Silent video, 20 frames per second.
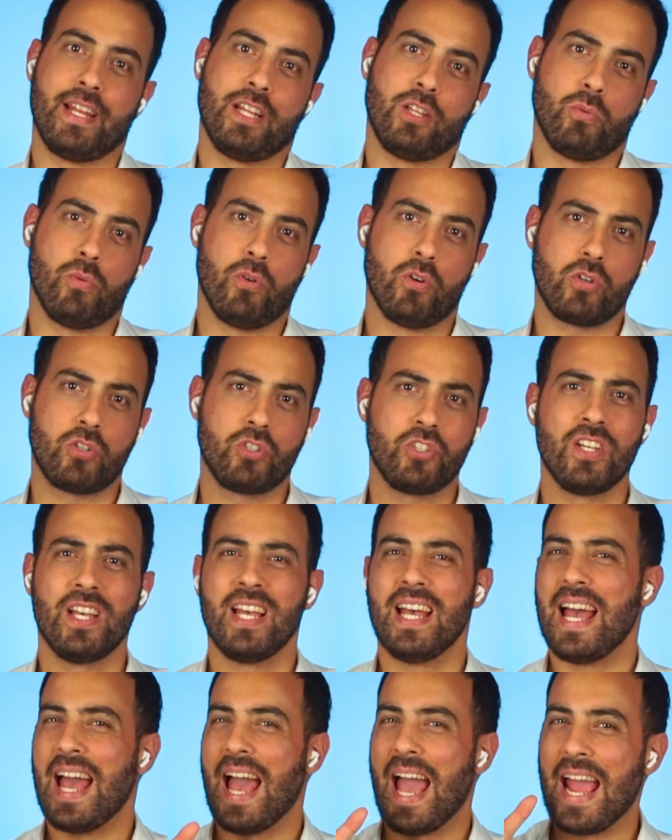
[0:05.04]
networks,
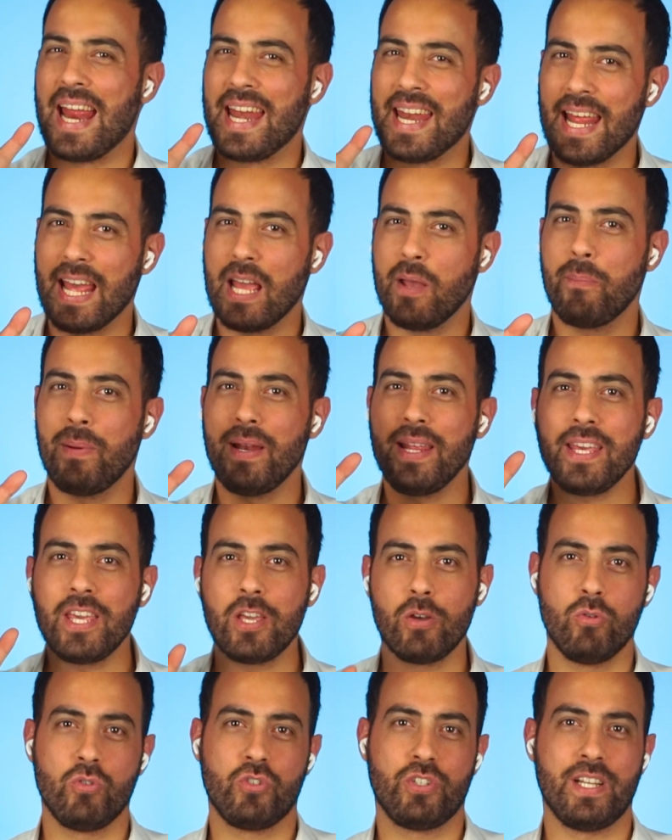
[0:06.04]
enabling
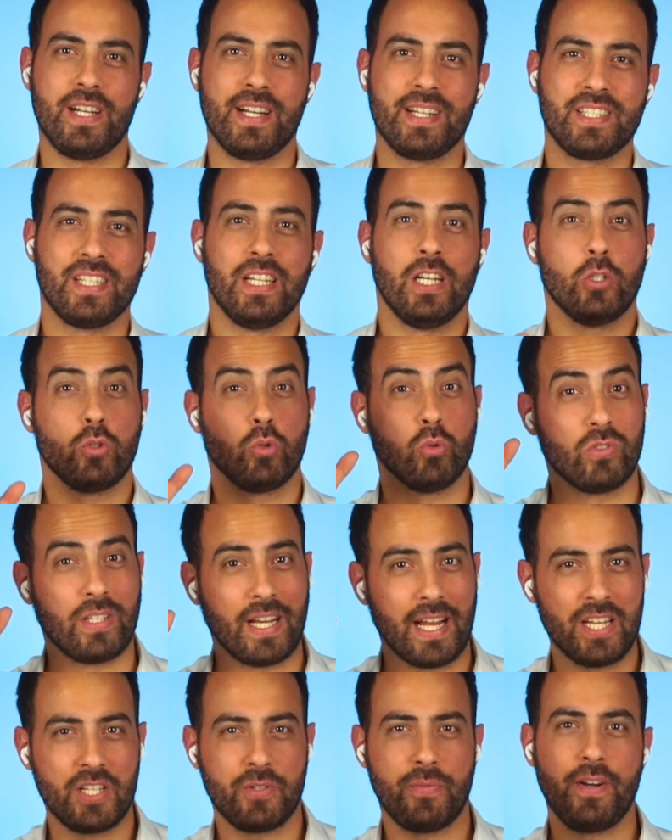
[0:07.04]
users to
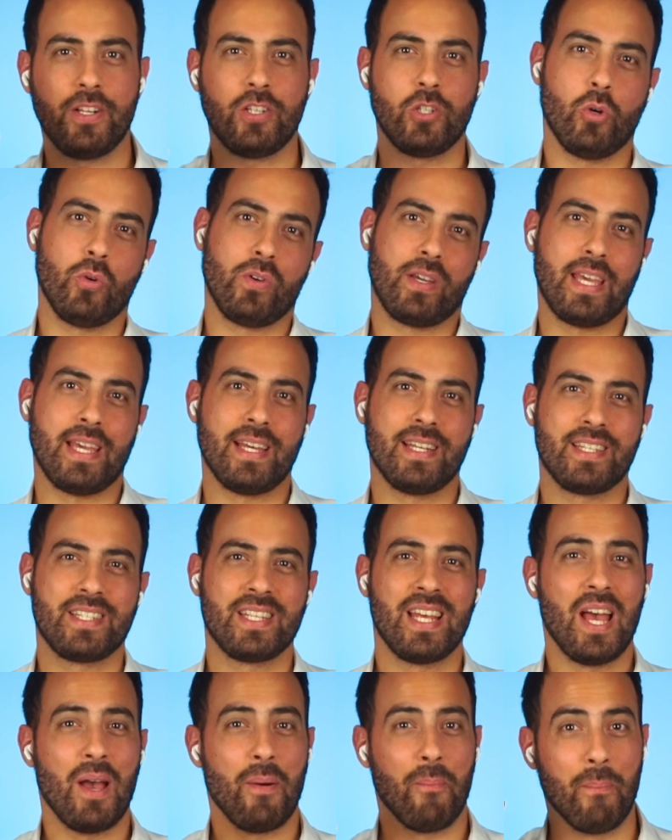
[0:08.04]
transfer tokens,
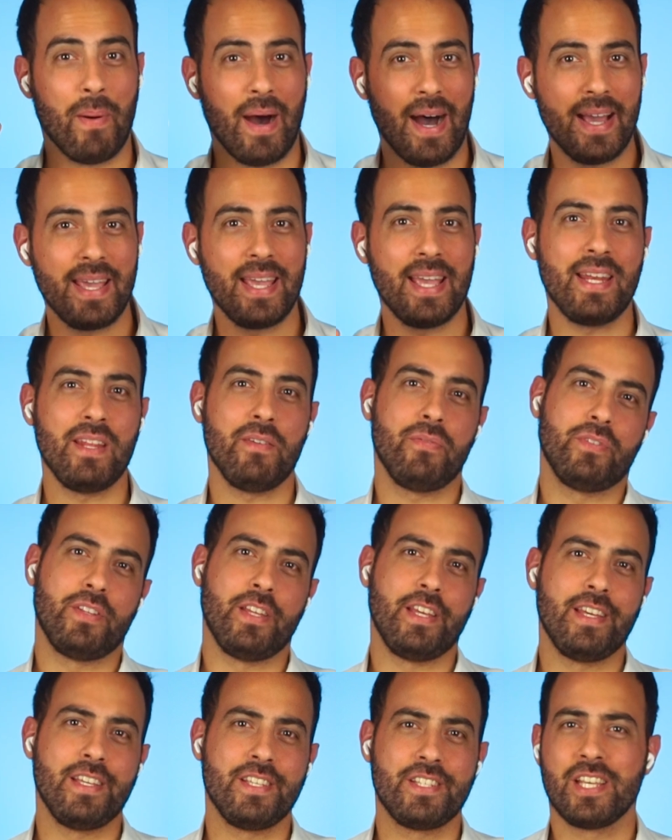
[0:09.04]
buy
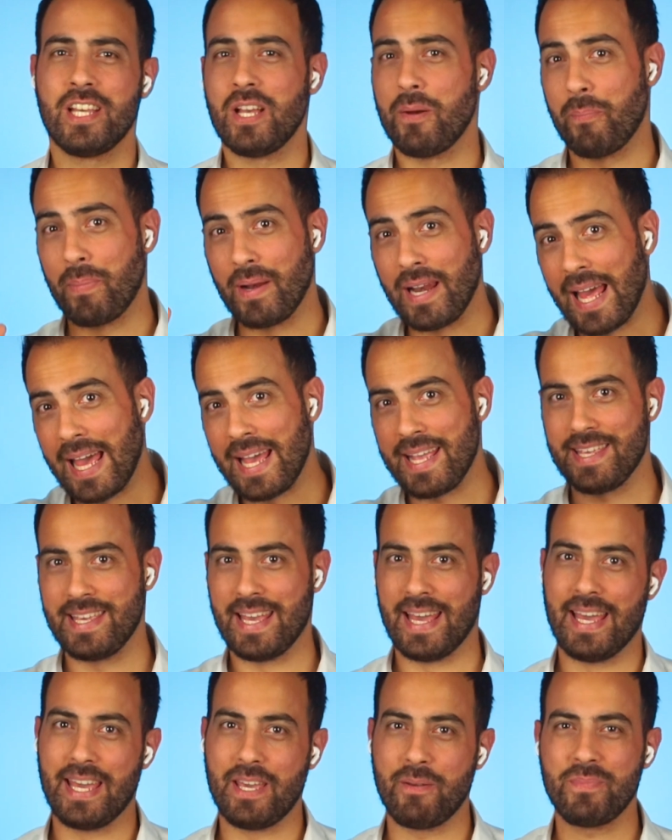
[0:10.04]
NFTs, play
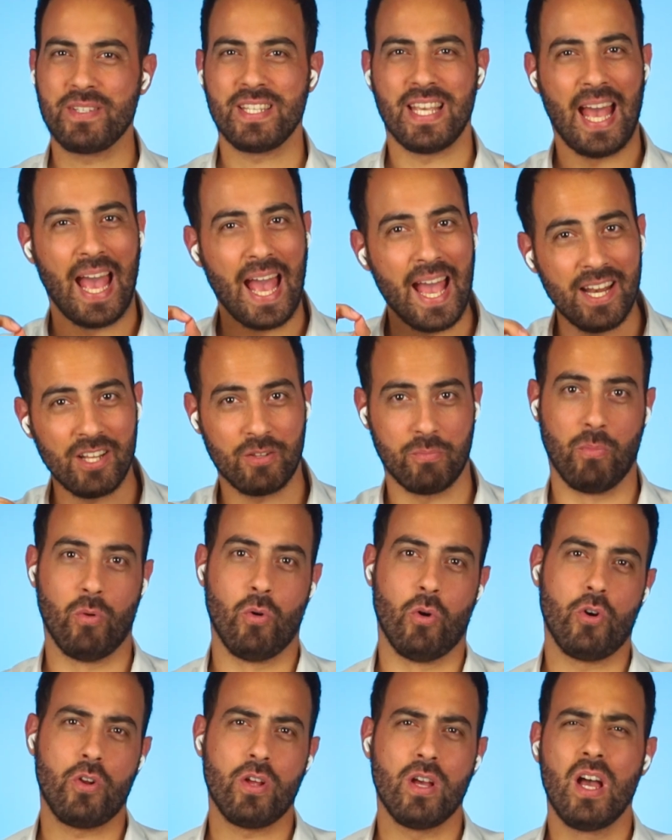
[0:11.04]
games, and
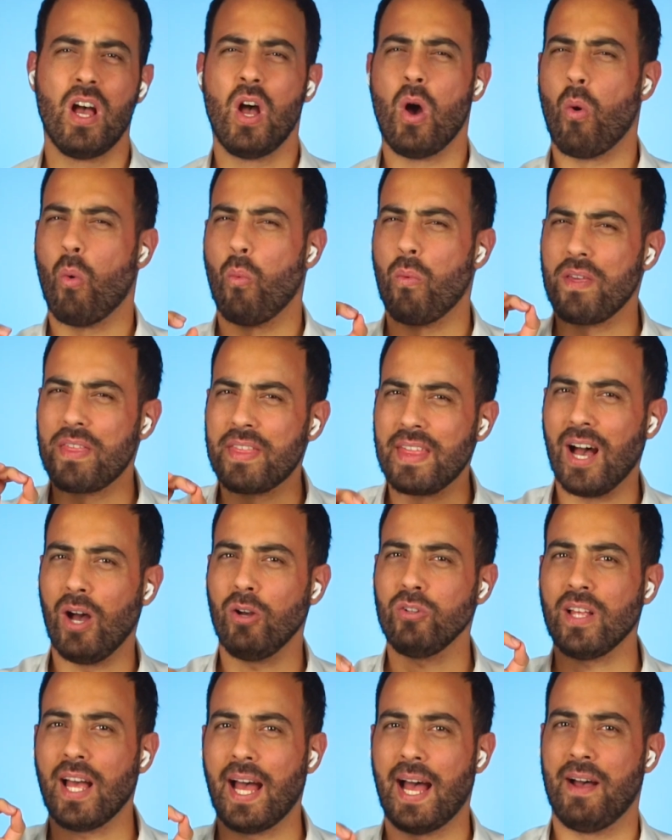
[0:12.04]
more
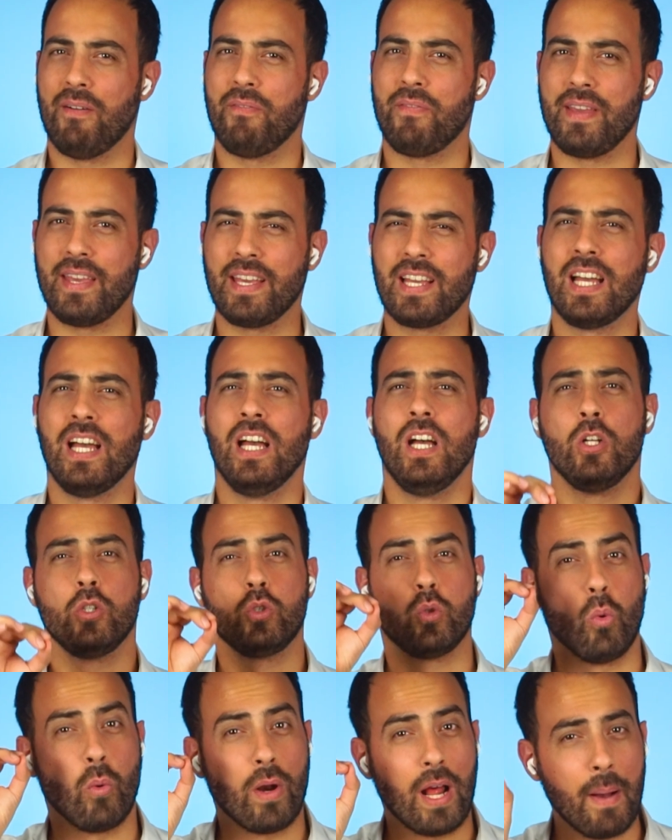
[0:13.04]
without having
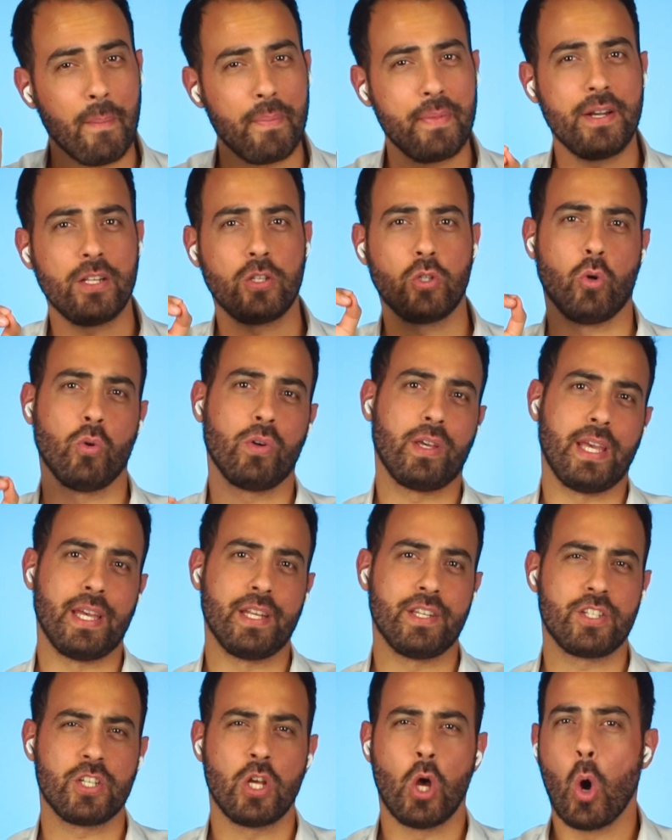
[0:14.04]
to wrap their
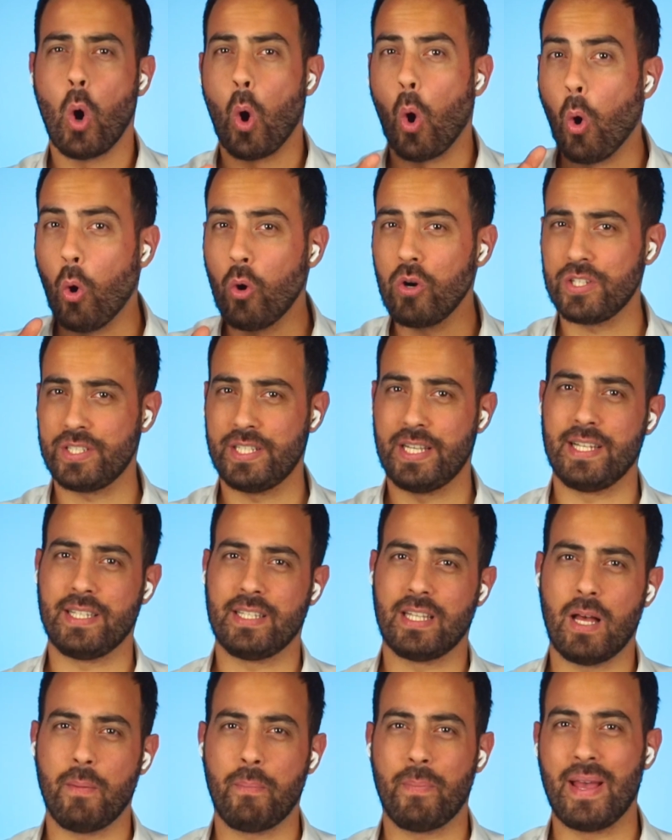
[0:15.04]
tokens or
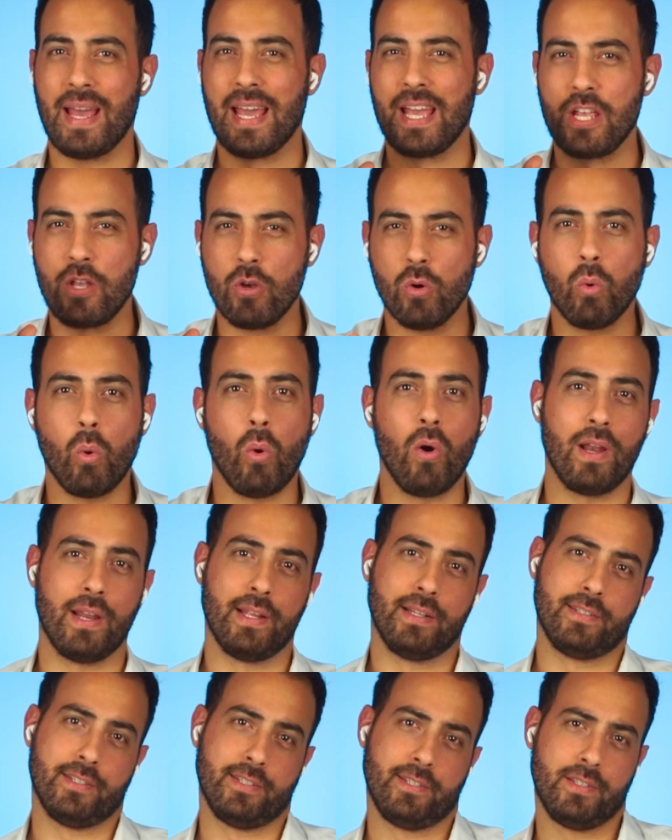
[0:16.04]
set up a new
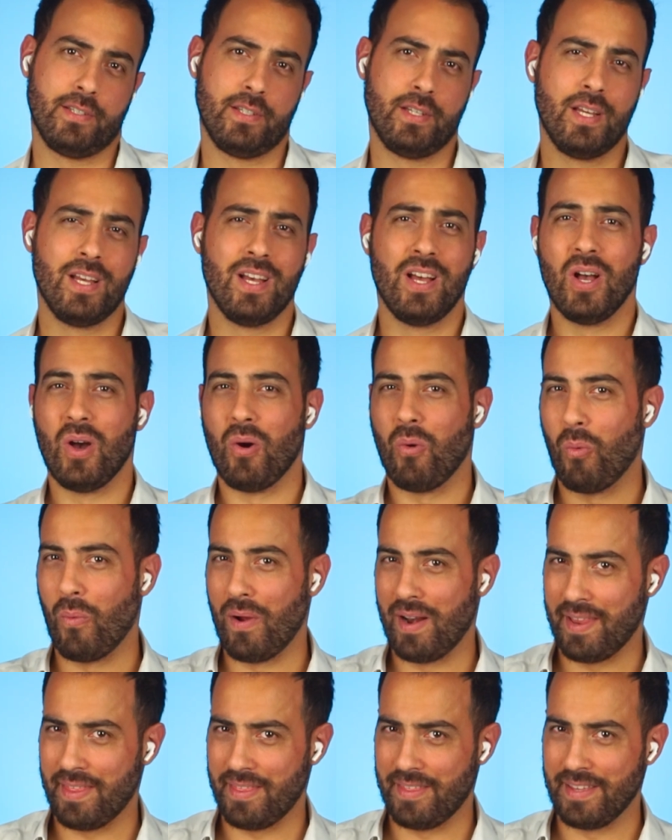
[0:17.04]
wallet.
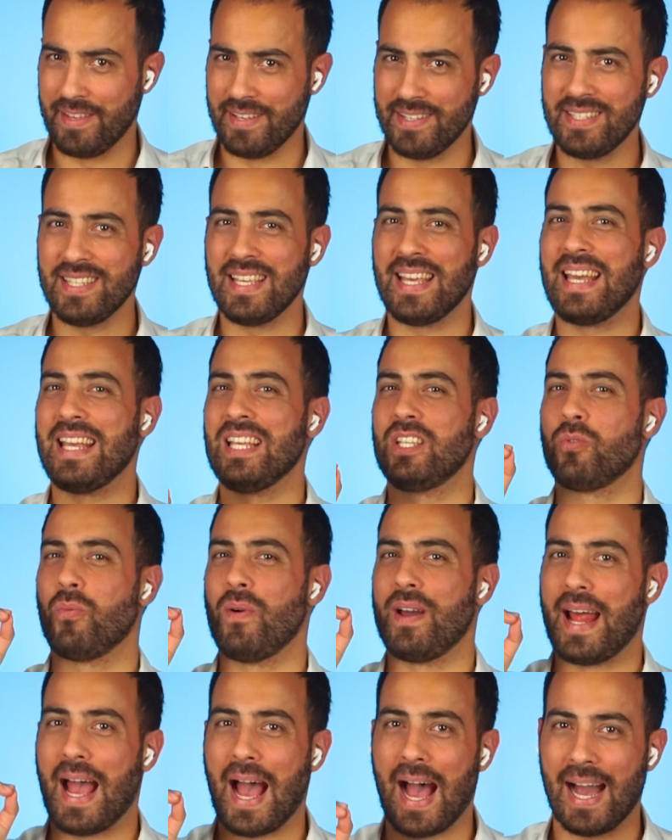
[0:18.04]
Well, this is
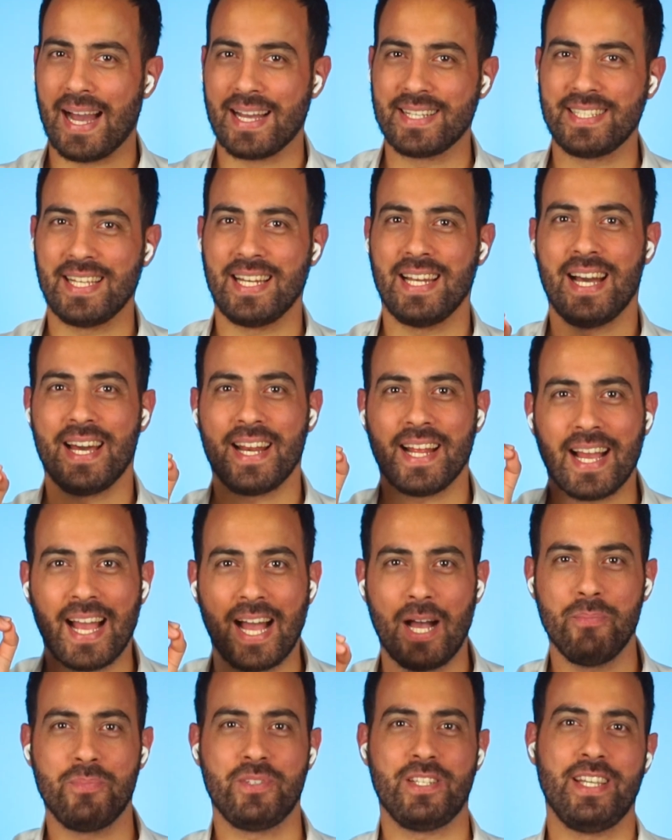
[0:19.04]
where Axelar
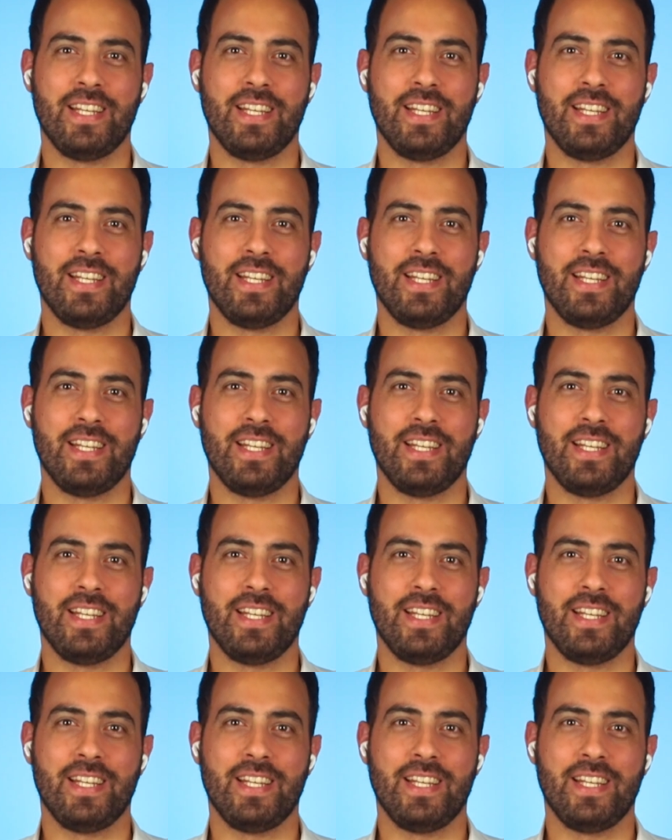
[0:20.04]
comes